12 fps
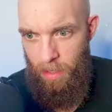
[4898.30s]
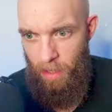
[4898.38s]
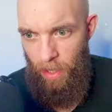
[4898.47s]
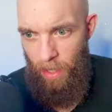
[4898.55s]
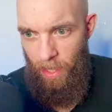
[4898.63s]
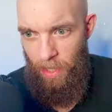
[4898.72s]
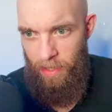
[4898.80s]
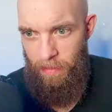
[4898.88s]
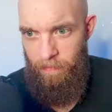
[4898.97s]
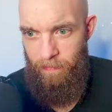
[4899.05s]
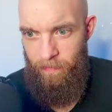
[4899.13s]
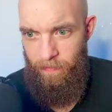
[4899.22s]
and a
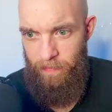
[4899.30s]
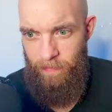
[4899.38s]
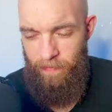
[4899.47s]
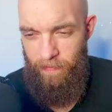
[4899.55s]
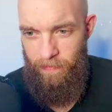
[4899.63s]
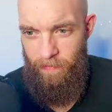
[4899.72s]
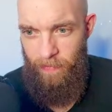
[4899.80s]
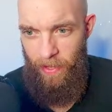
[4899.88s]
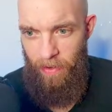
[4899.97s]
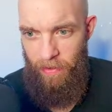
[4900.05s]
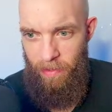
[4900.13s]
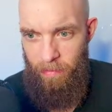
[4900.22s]

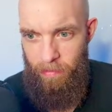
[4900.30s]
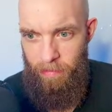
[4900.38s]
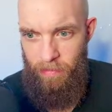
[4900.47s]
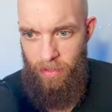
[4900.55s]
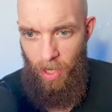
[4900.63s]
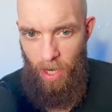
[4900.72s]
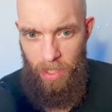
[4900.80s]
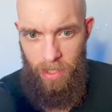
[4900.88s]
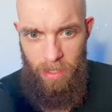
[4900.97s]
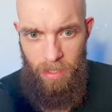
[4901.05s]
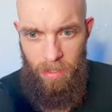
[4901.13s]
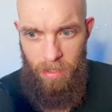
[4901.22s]
very
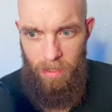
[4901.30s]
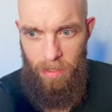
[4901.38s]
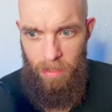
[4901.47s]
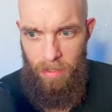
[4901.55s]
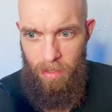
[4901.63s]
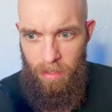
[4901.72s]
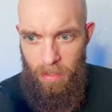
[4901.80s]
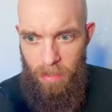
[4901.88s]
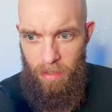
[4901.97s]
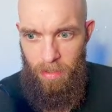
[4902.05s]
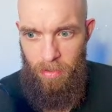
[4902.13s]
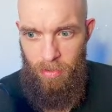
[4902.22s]
dark
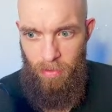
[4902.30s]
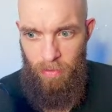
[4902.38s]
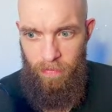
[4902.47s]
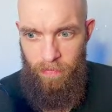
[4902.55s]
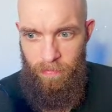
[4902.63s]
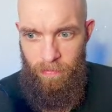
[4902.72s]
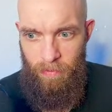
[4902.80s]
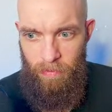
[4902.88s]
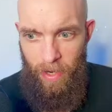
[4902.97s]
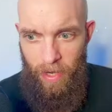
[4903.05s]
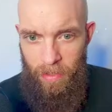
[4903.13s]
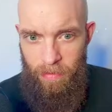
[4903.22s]
sort of
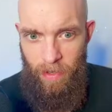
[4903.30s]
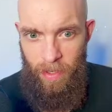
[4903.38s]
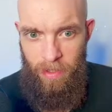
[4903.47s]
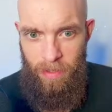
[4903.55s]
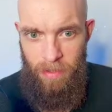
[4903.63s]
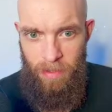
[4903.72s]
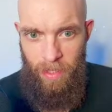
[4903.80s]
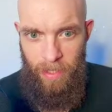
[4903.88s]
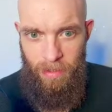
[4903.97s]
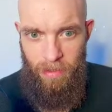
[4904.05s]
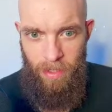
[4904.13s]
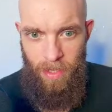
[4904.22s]
red, right? Like,
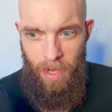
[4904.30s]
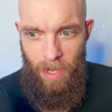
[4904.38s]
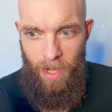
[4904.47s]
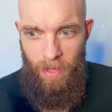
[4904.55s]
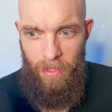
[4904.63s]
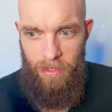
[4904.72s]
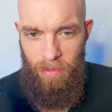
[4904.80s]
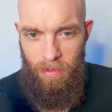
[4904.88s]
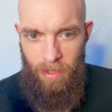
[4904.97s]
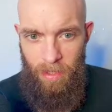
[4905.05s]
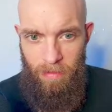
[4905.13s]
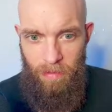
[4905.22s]
yeah, that's the
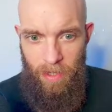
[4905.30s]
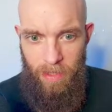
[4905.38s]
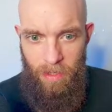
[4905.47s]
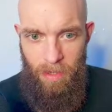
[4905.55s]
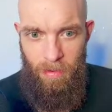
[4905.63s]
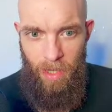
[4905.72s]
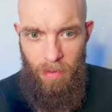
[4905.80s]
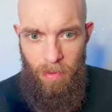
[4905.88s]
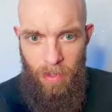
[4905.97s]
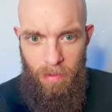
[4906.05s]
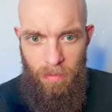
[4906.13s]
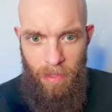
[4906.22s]
thing, right? Okay, we
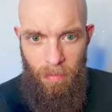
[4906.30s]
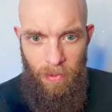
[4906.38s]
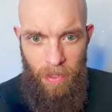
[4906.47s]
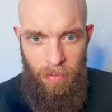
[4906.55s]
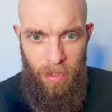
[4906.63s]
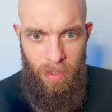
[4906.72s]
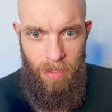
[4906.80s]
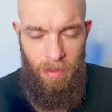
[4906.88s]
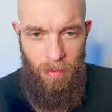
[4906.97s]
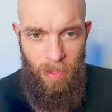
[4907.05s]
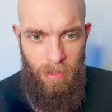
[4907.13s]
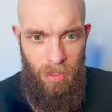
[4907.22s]
can play with this, and
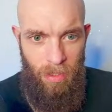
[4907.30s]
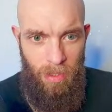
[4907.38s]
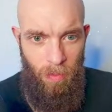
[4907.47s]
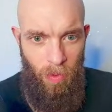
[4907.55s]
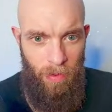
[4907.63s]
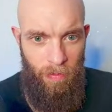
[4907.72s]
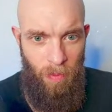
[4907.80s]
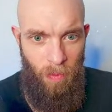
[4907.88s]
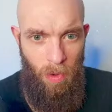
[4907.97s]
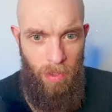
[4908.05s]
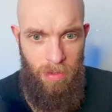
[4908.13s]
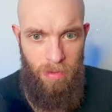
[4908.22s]
we can turn it whatever we
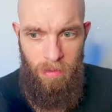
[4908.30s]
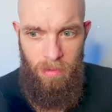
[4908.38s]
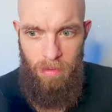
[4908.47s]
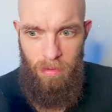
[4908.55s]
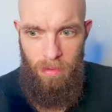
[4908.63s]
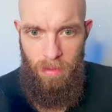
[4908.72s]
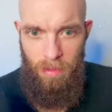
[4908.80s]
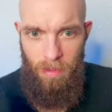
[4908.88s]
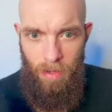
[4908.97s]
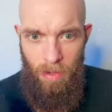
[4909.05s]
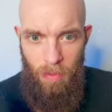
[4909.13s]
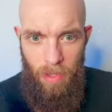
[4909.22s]
want.
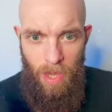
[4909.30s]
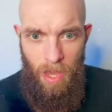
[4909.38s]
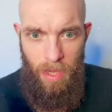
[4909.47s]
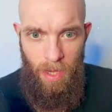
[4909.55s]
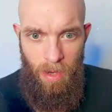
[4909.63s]
Okay,